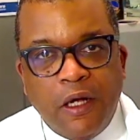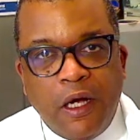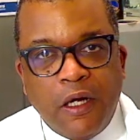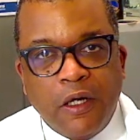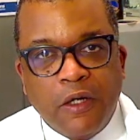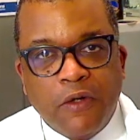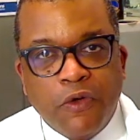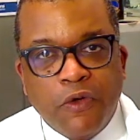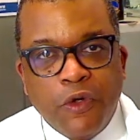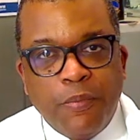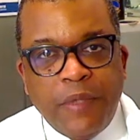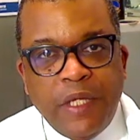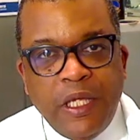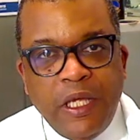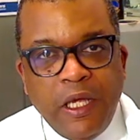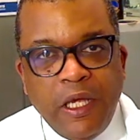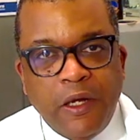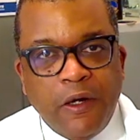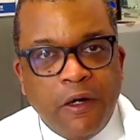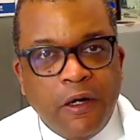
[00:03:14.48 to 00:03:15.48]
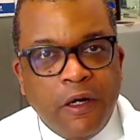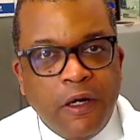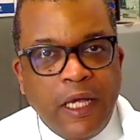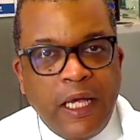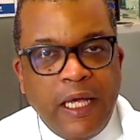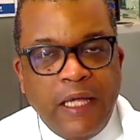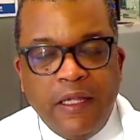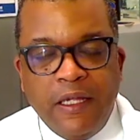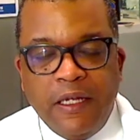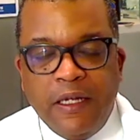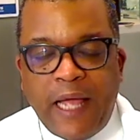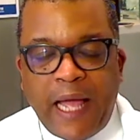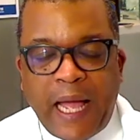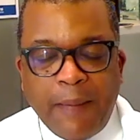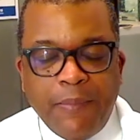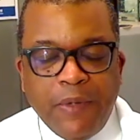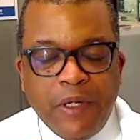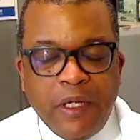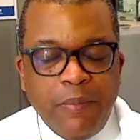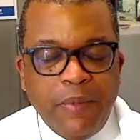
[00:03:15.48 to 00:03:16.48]
group here, and then
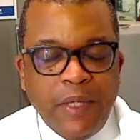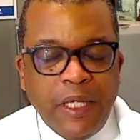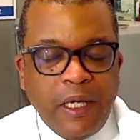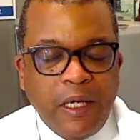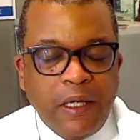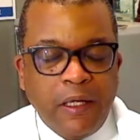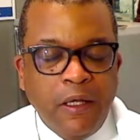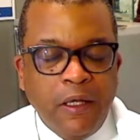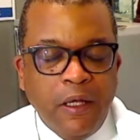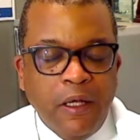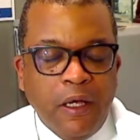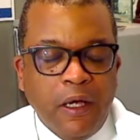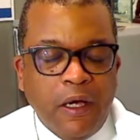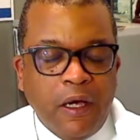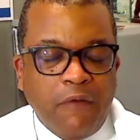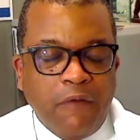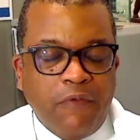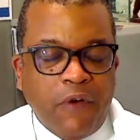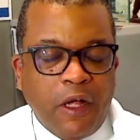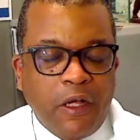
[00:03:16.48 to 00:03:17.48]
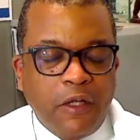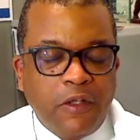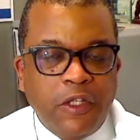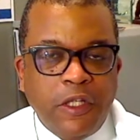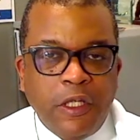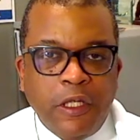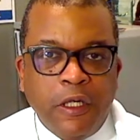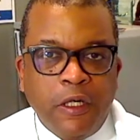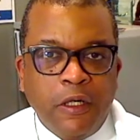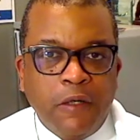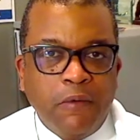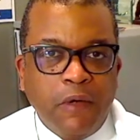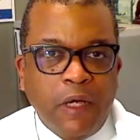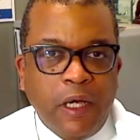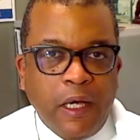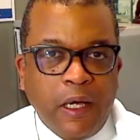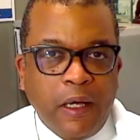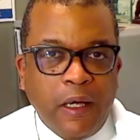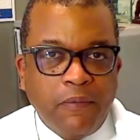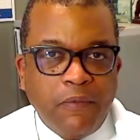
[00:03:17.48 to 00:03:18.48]
happy to be a volunteer
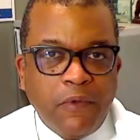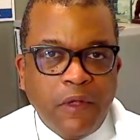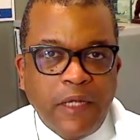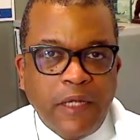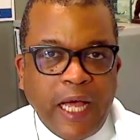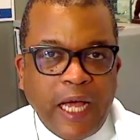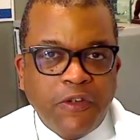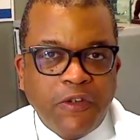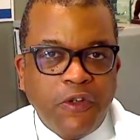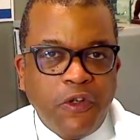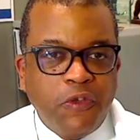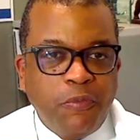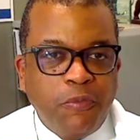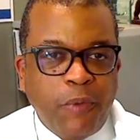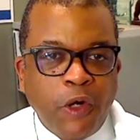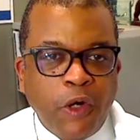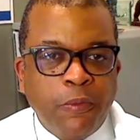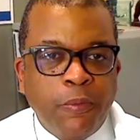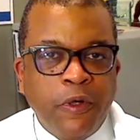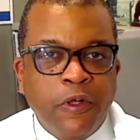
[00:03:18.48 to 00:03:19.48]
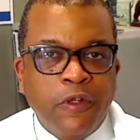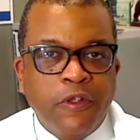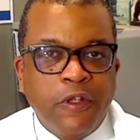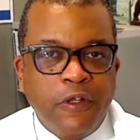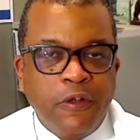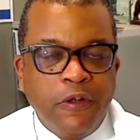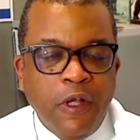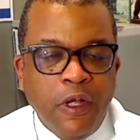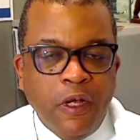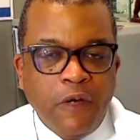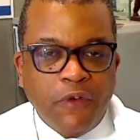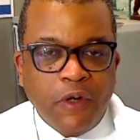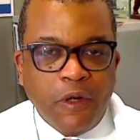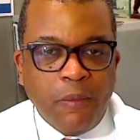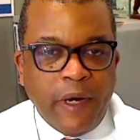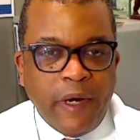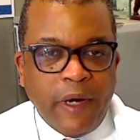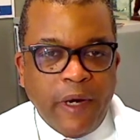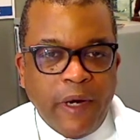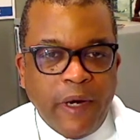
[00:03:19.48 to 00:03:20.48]
national spokesperson for the
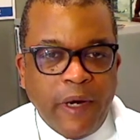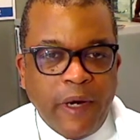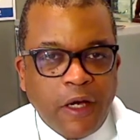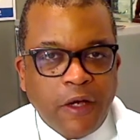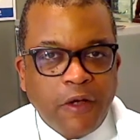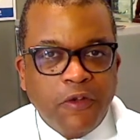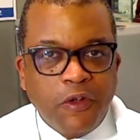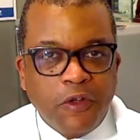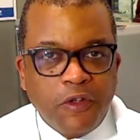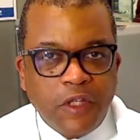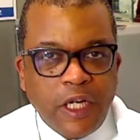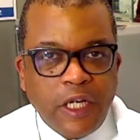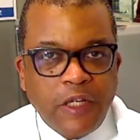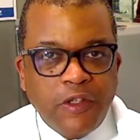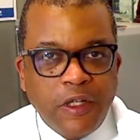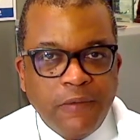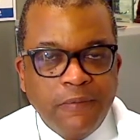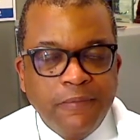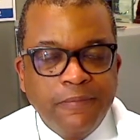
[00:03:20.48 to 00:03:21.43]
American Lung Association.